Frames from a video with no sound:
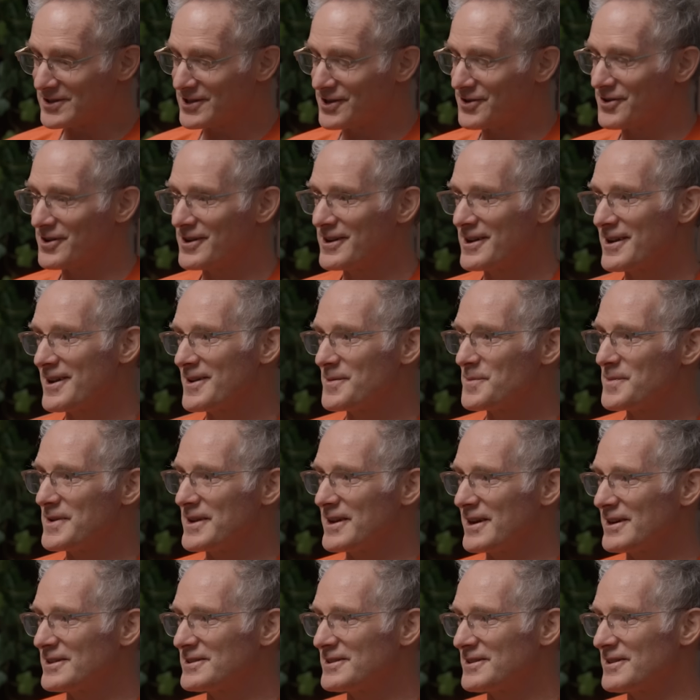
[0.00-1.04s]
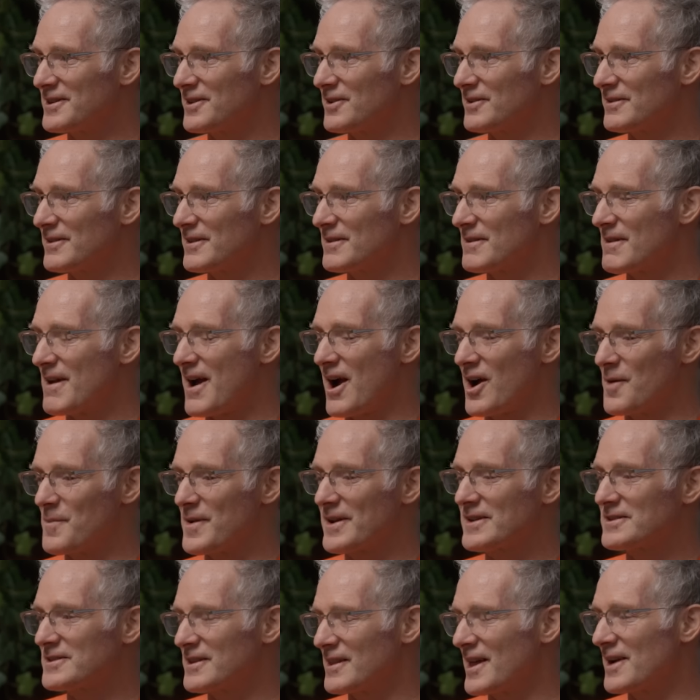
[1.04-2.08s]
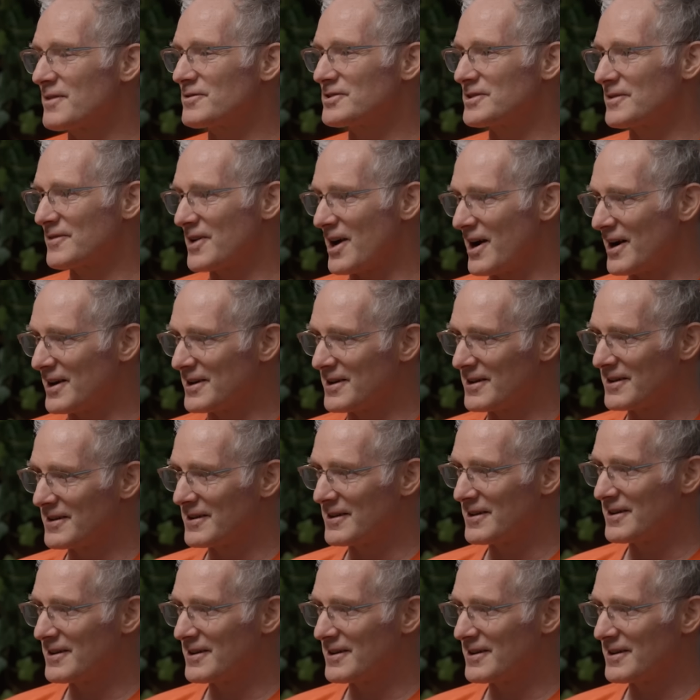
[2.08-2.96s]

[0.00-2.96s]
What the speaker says: want to, because Arabic is the language of God.